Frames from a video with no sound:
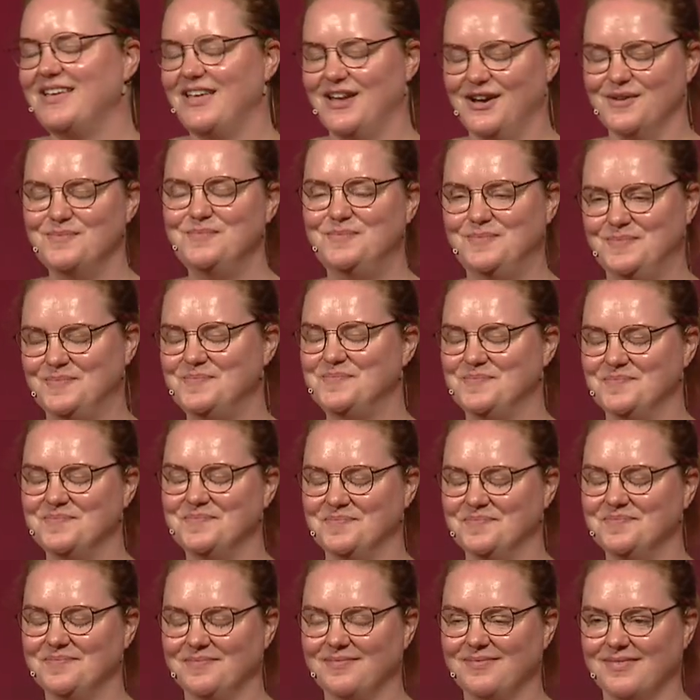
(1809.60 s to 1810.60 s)
yeah. of
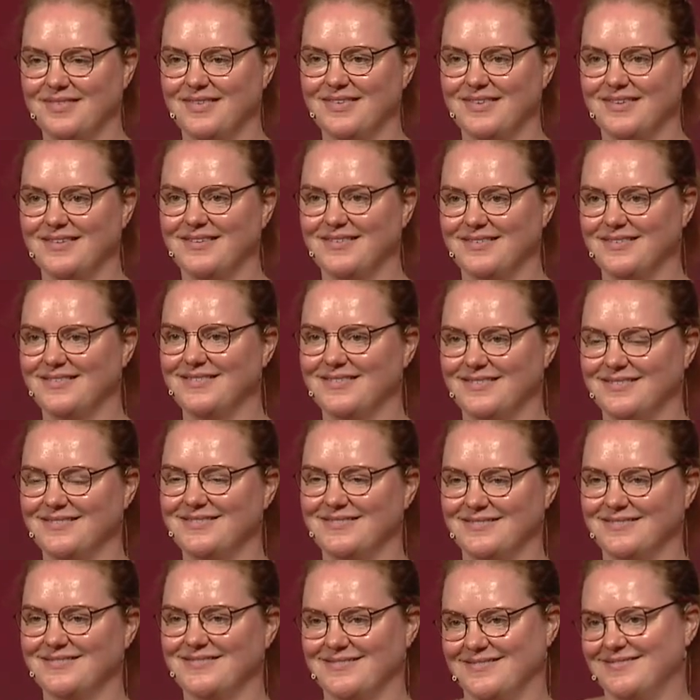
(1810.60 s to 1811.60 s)
importance because you
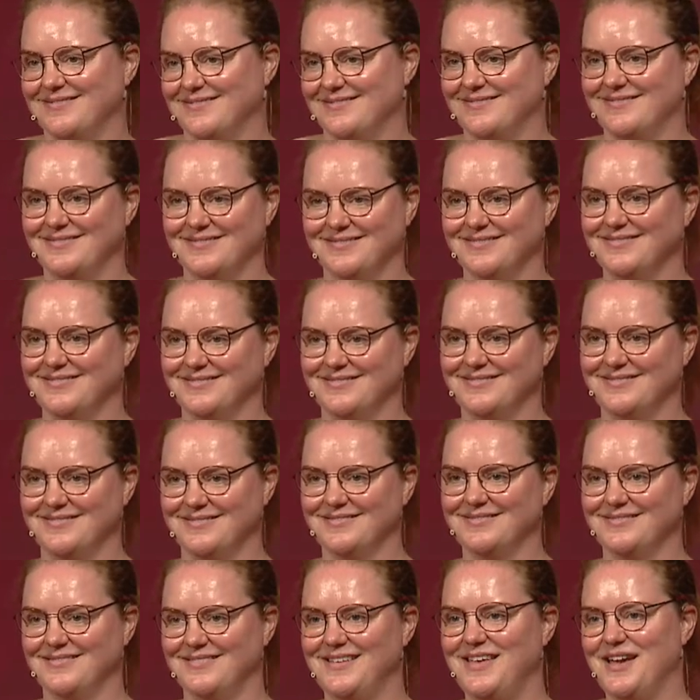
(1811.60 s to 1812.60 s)
need to mock.
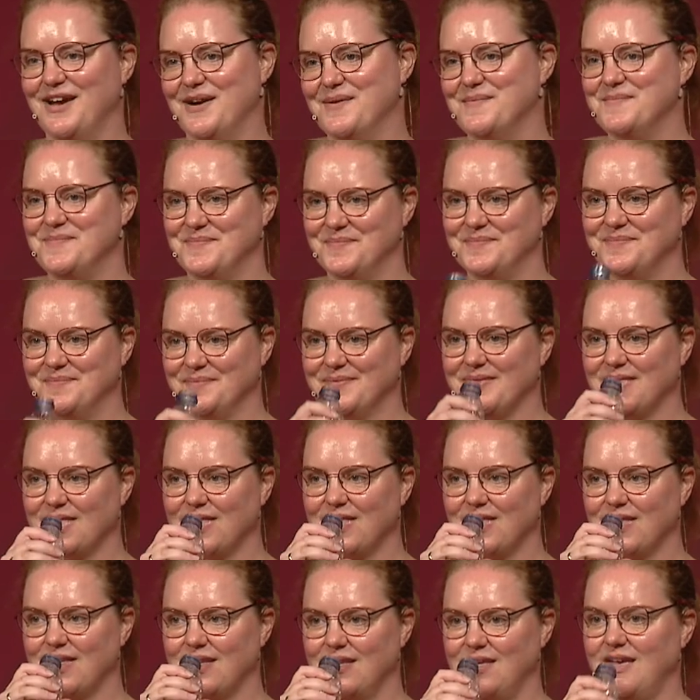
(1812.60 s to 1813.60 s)
So,
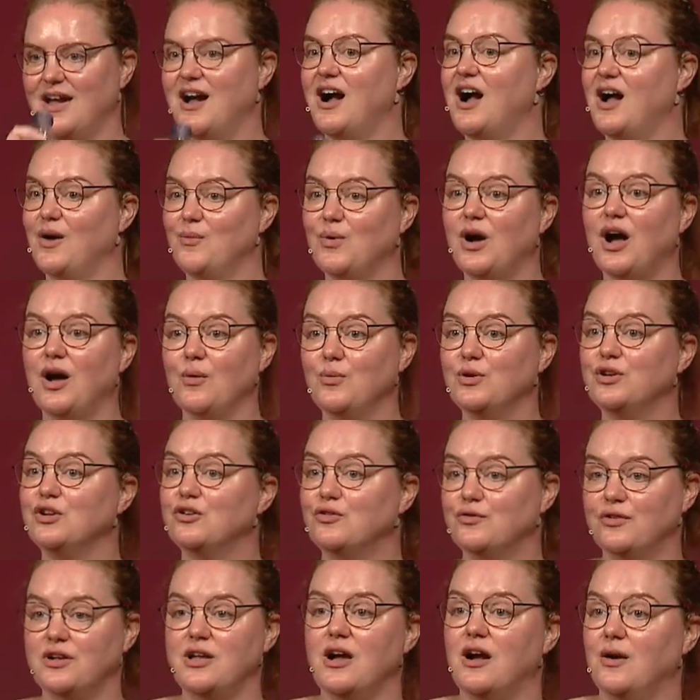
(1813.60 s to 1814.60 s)
yeah, okay. yeah I, I would
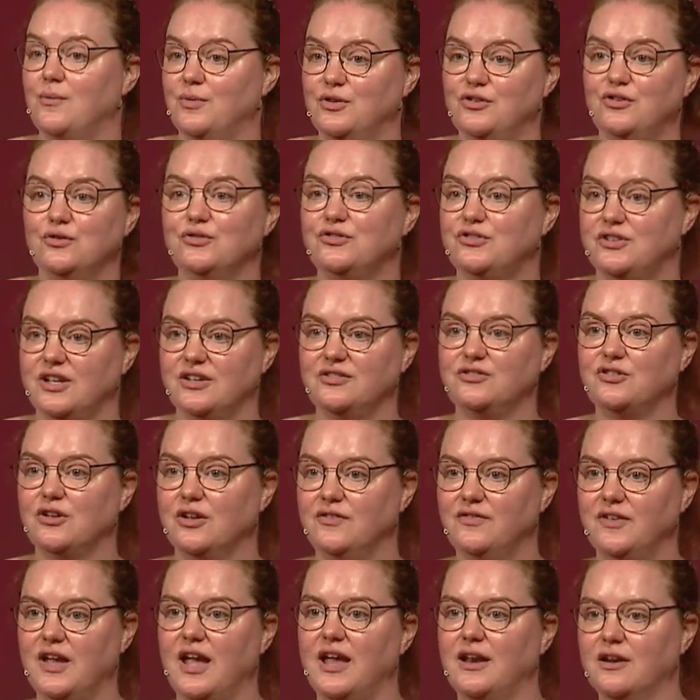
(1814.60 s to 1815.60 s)
agree. I would use test
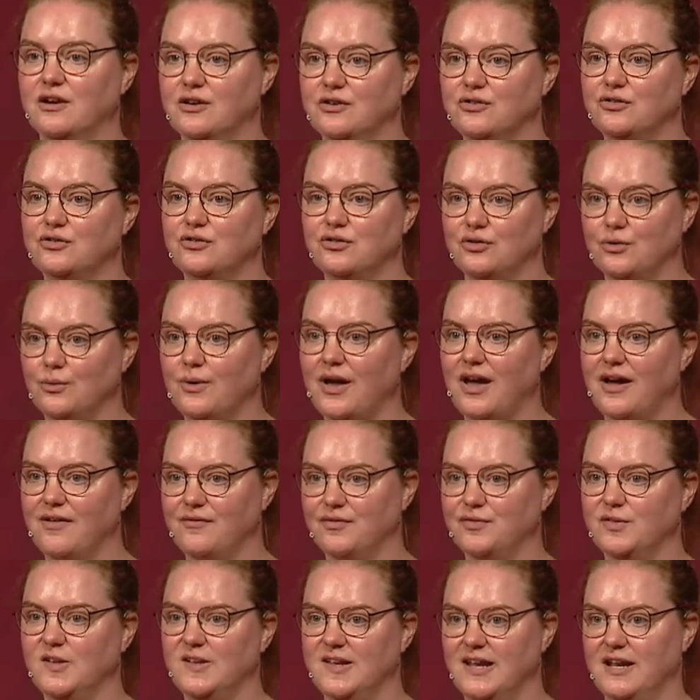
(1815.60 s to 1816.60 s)
containers to
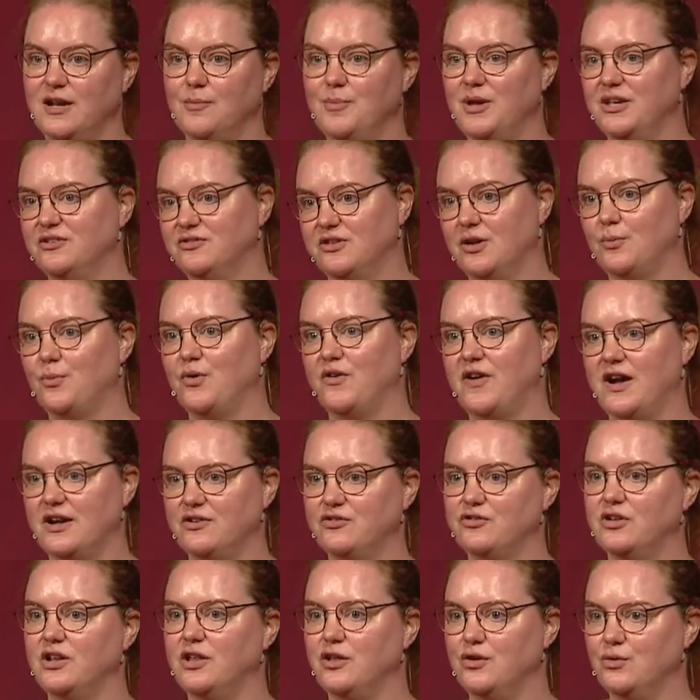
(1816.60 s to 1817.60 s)
have the database that we're
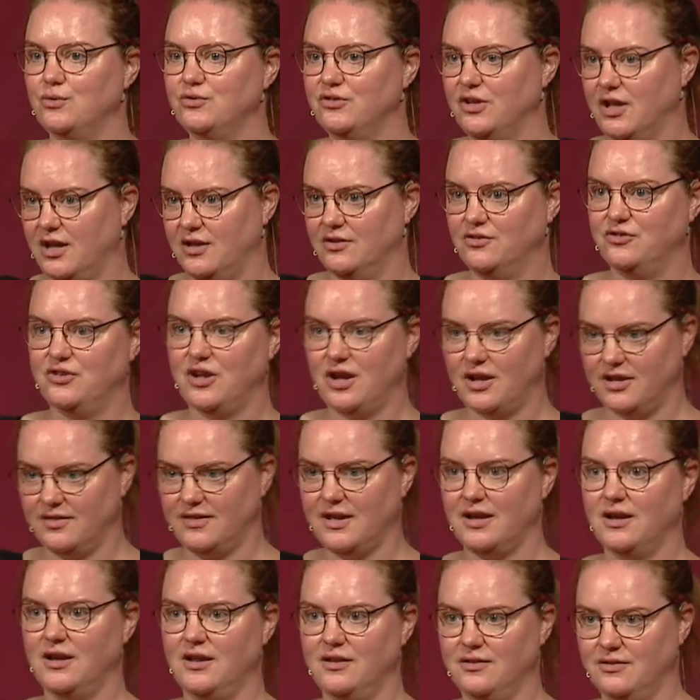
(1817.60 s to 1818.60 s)
actually using and check
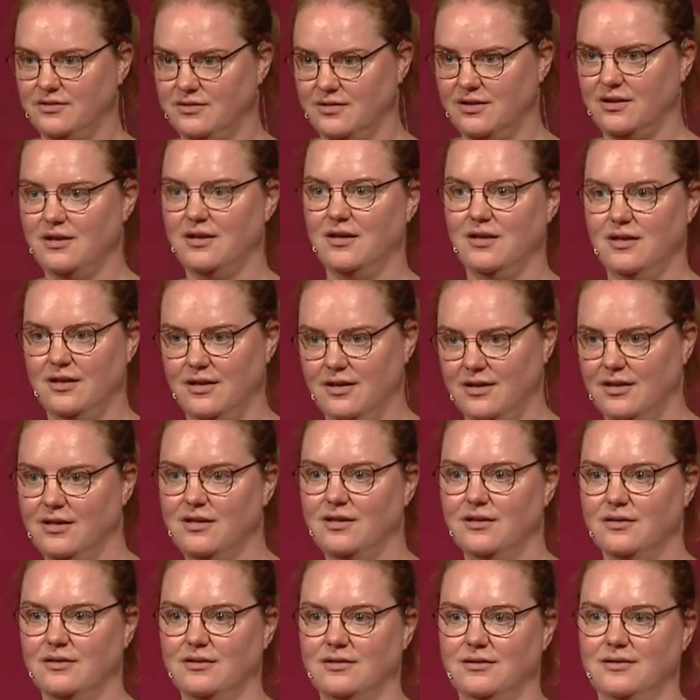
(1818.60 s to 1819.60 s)
that it
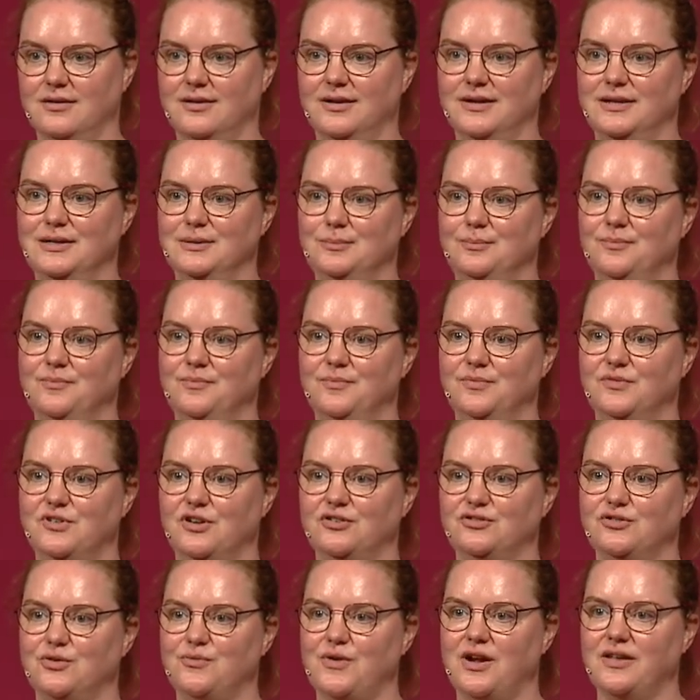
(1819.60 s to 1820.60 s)
um,
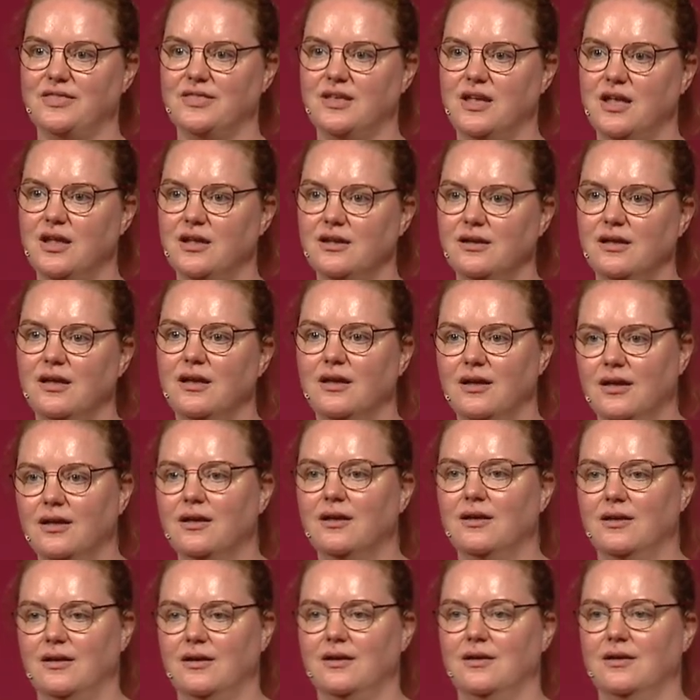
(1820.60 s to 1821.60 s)
does the right thing.
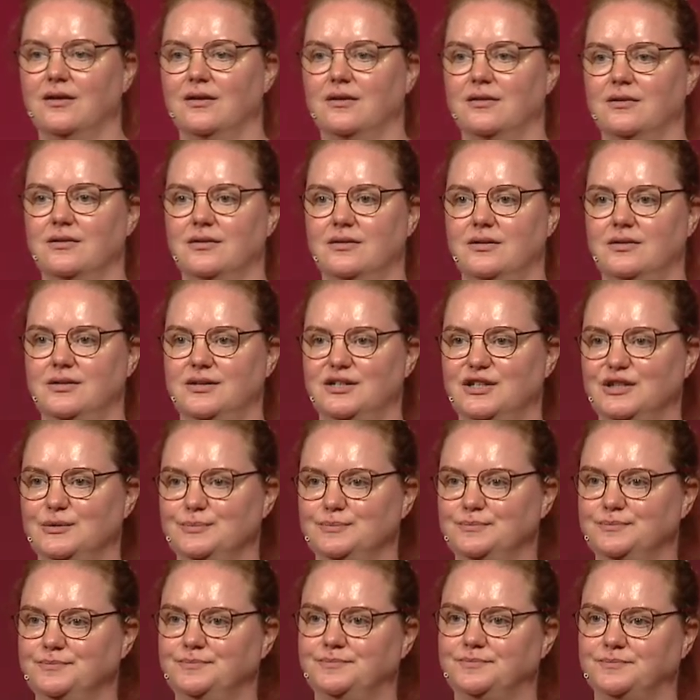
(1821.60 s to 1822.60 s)

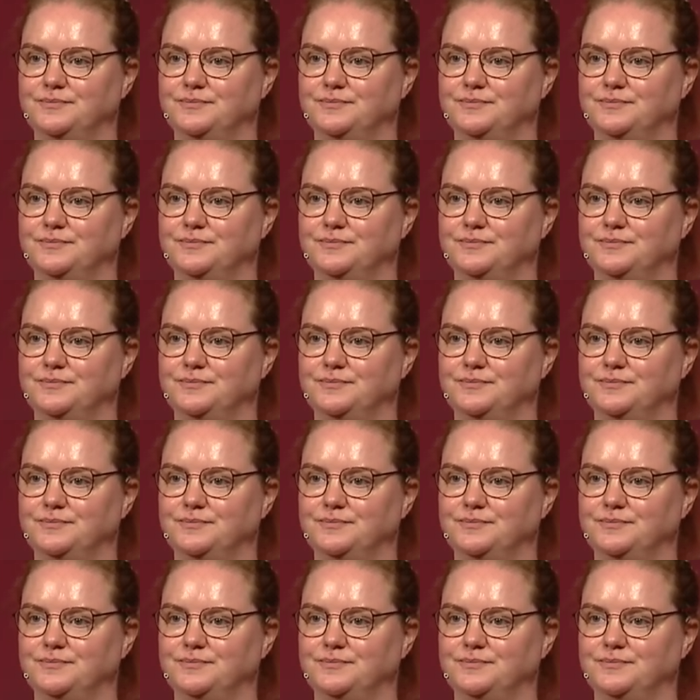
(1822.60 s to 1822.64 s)
Um,